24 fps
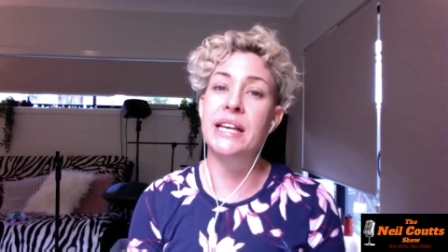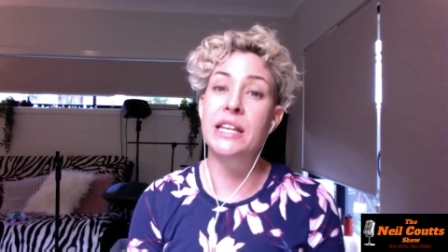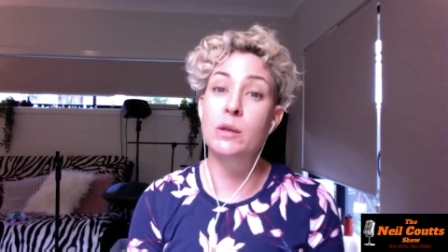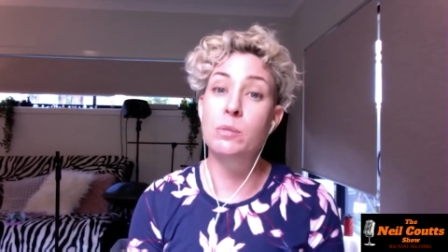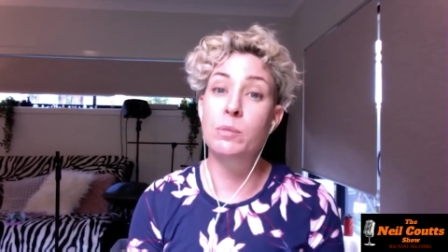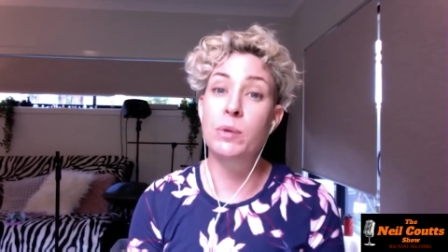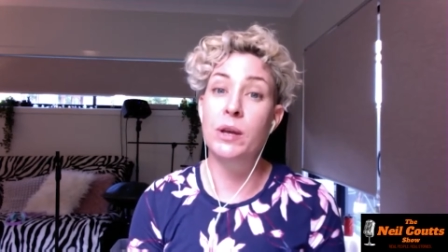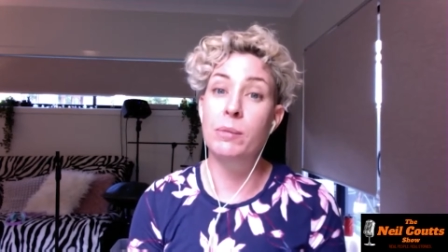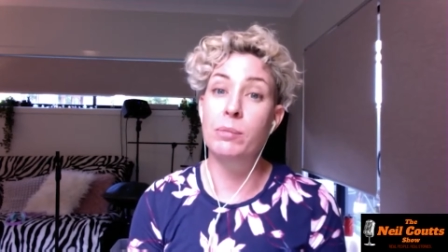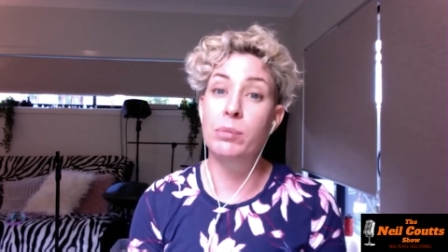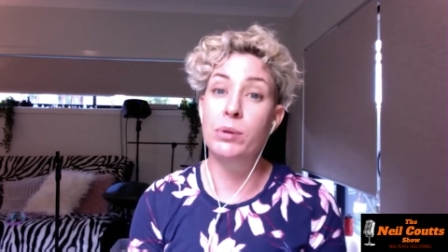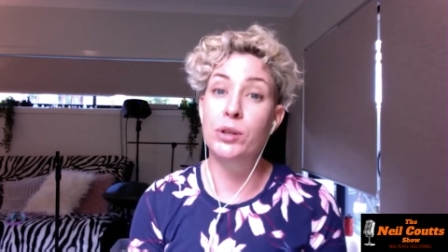other
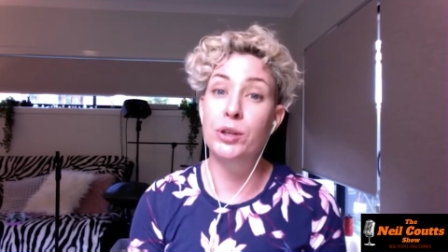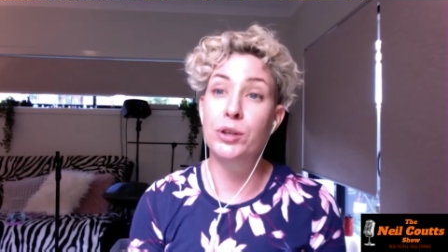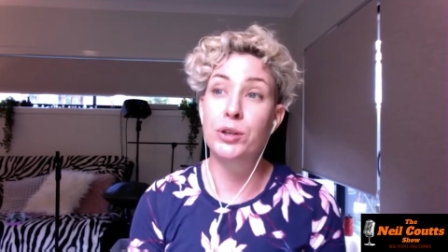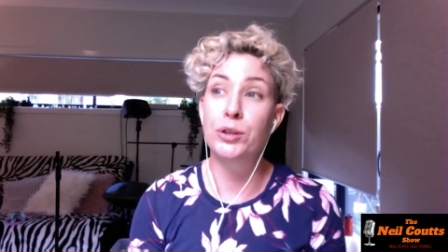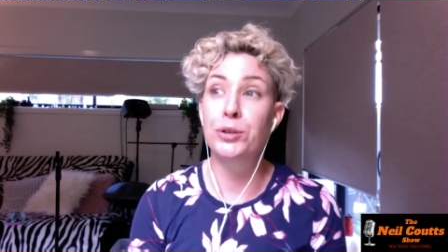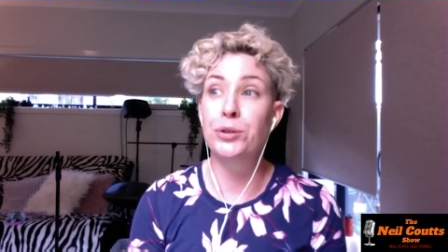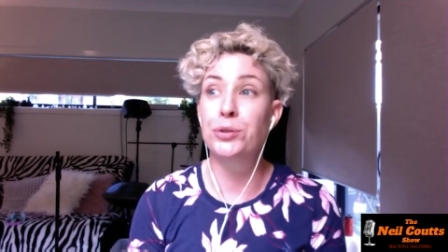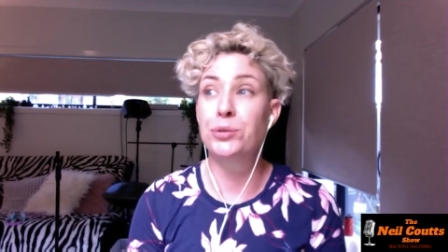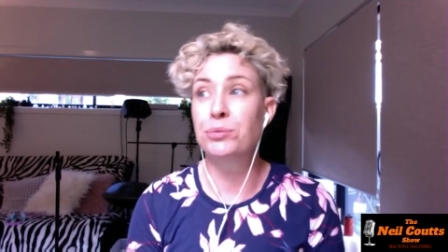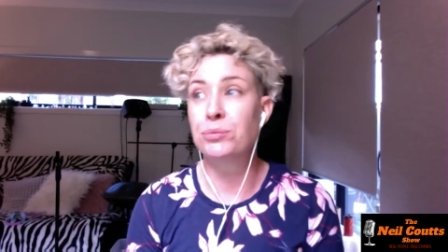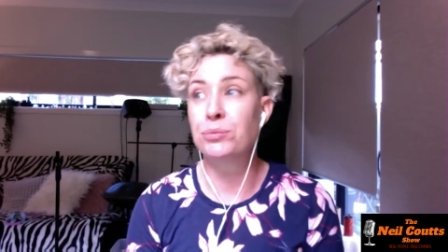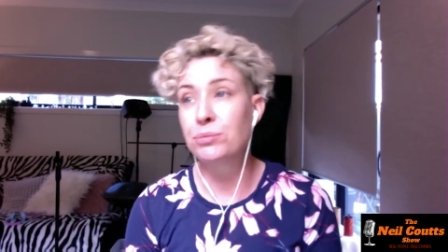people
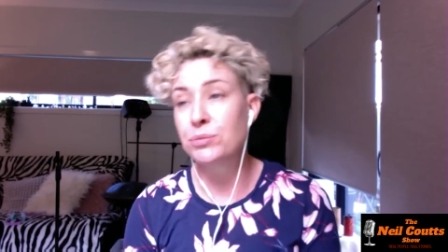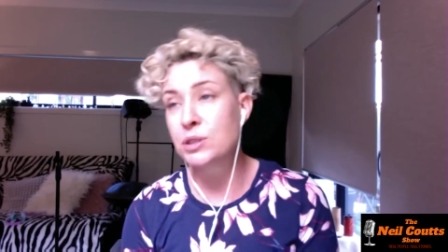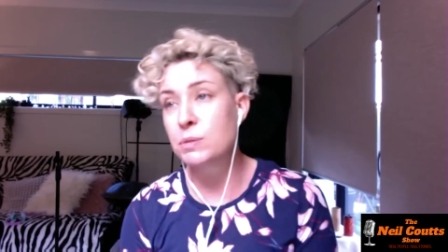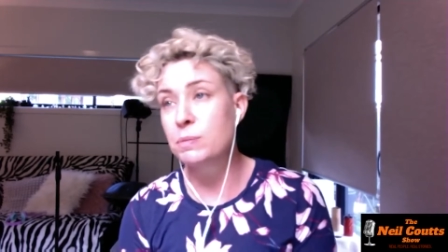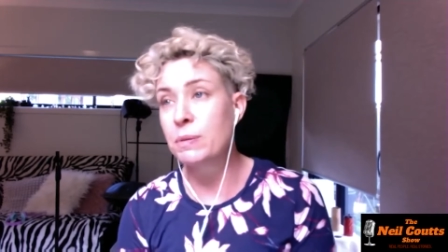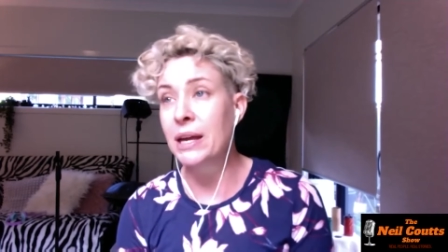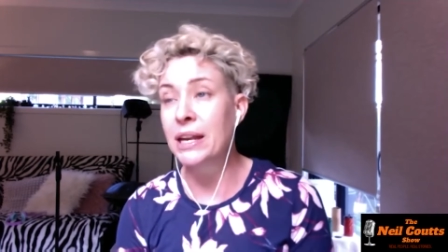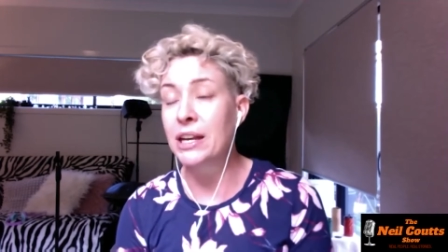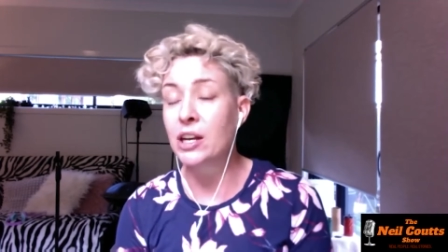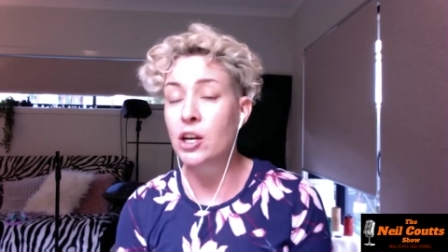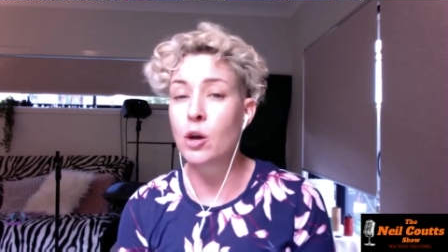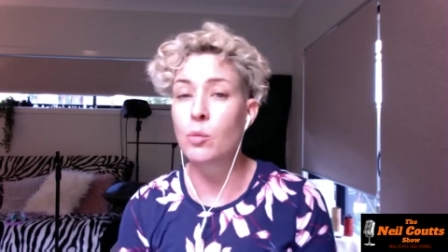who
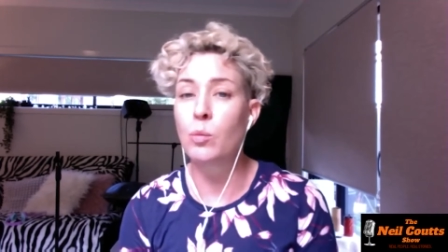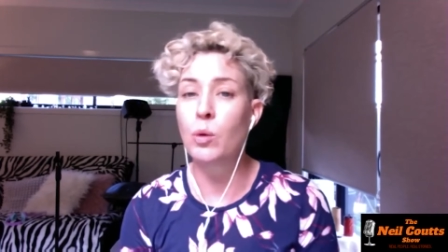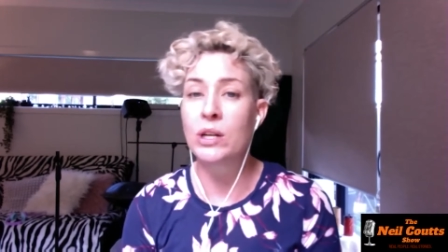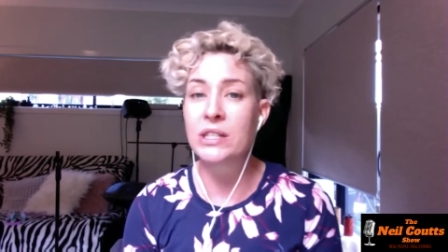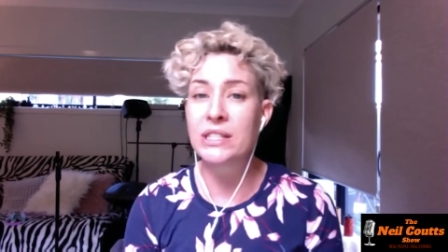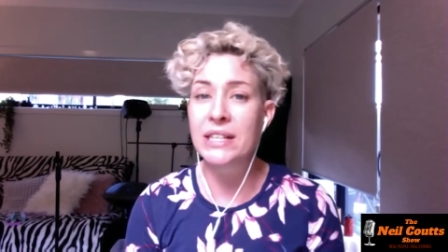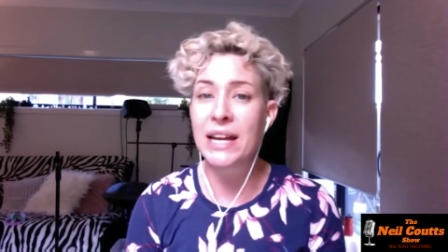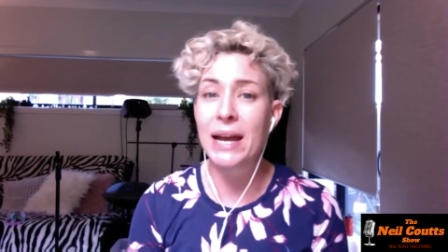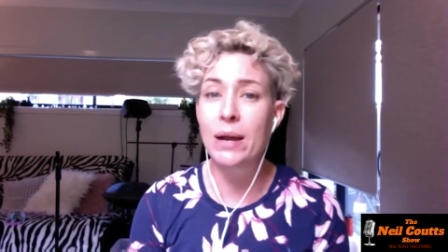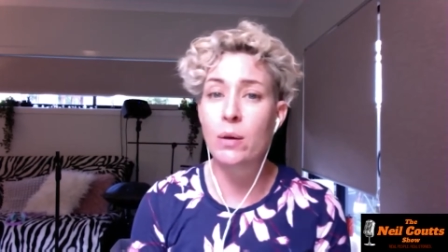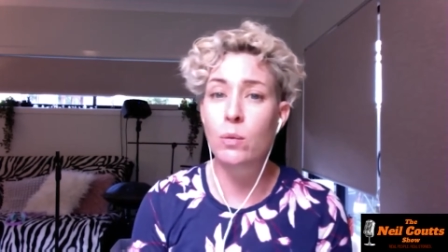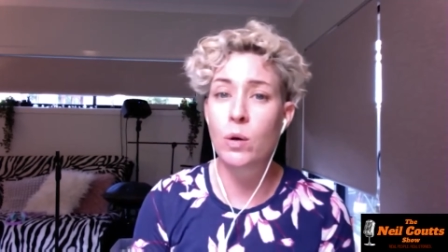depending on what
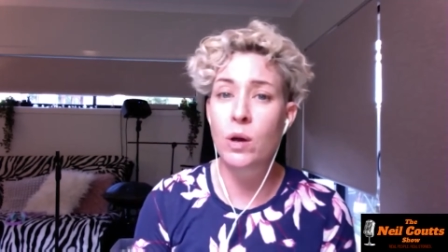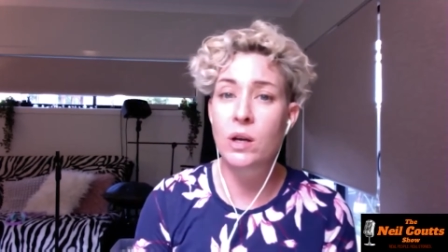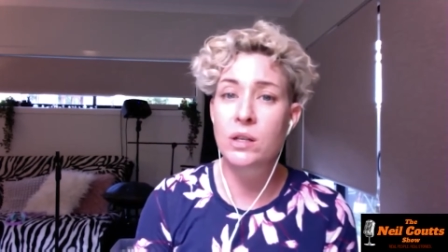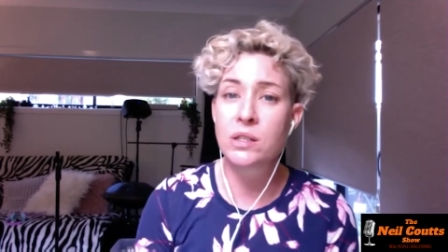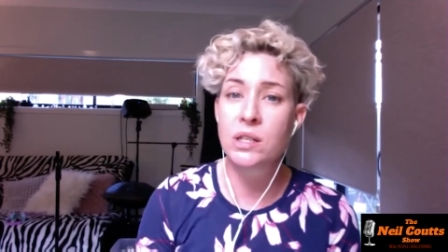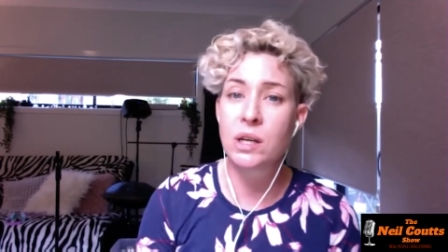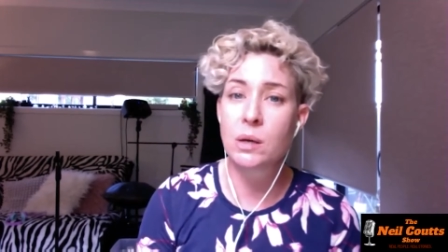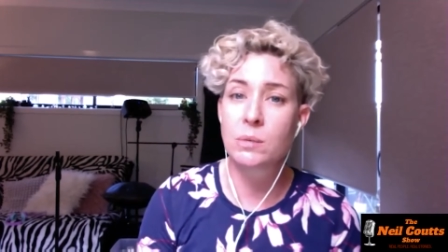day it was,